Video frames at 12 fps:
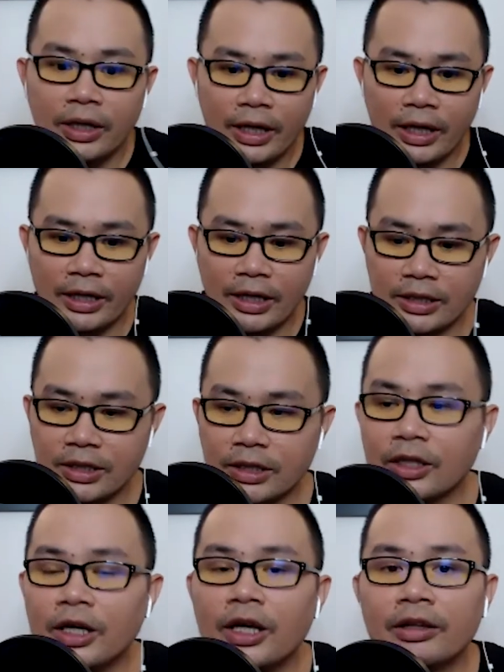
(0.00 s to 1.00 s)
He doesn't
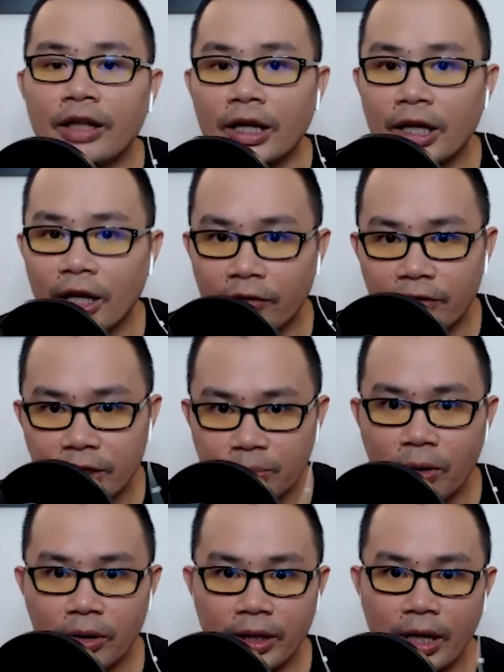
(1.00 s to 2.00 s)
take care of his
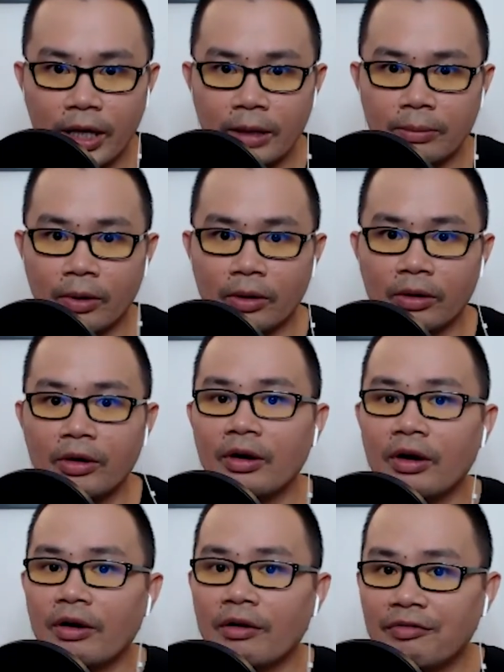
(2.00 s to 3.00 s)
body anymore. Oh.